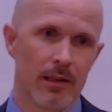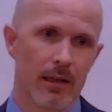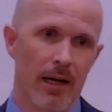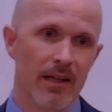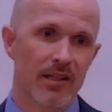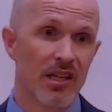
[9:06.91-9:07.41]

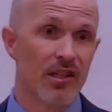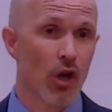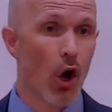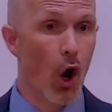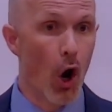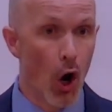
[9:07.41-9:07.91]
And since
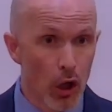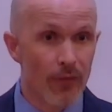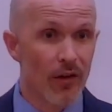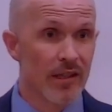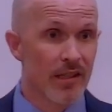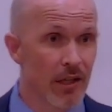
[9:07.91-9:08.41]
all of
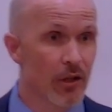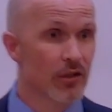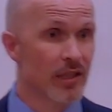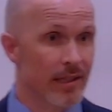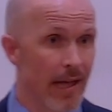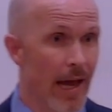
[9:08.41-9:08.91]
us here
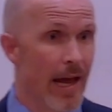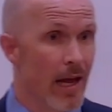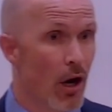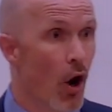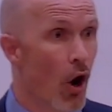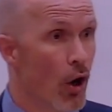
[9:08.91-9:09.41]
today
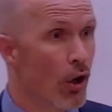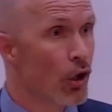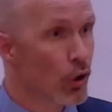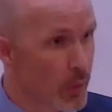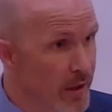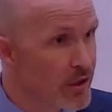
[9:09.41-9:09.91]
are
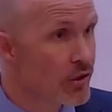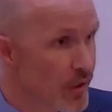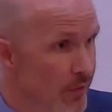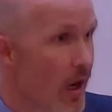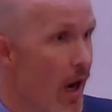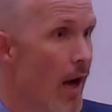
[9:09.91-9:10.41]
creatures
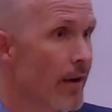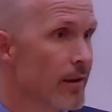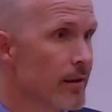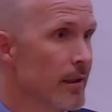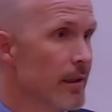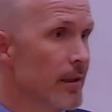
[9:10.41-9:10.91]
of God,
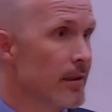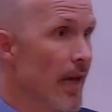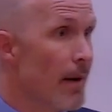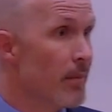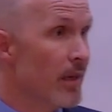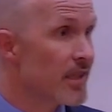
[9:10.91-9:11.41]

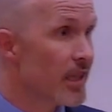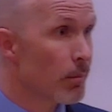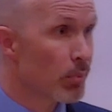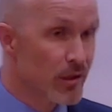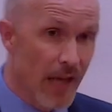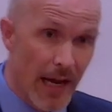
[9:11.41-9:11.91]
that means that it
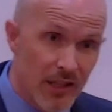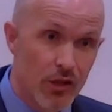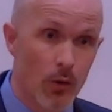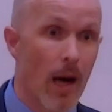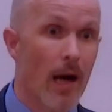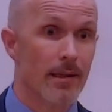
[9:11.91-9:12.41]
pertains
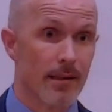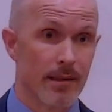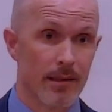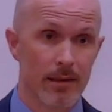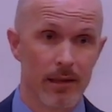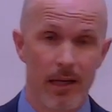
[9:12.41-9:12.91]
to
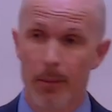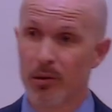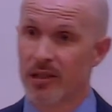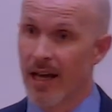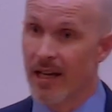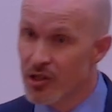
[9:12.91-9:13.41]
us. It
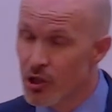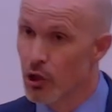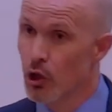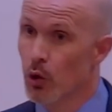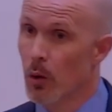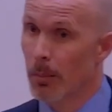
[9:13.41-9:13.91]
pertains to
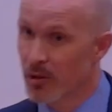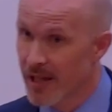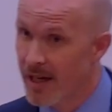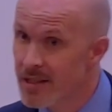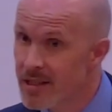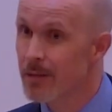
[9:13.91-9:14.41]
you. It
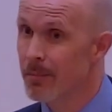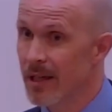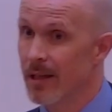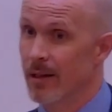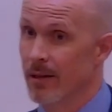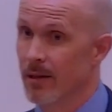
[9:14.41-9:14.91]
pertains to
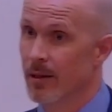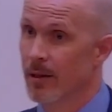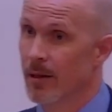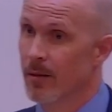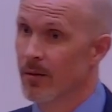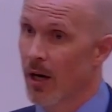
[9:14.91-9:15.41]
me.
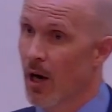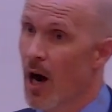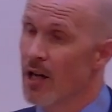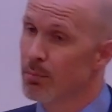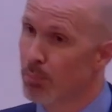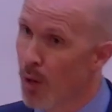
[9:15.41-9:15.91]
That
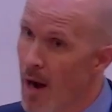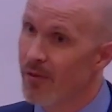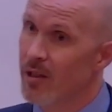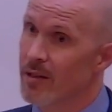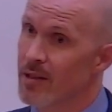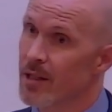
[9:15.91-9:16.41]
God's
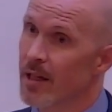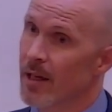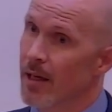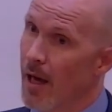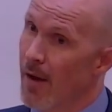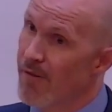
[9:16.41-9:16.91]
providence
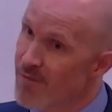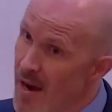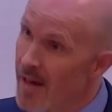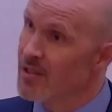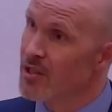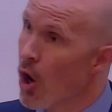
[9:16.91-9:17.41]

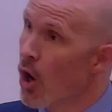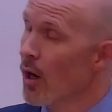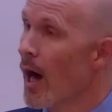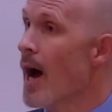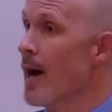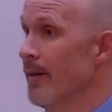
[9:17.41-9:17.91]
affects our
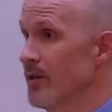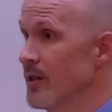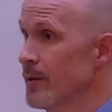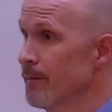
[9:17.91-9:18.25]
lives.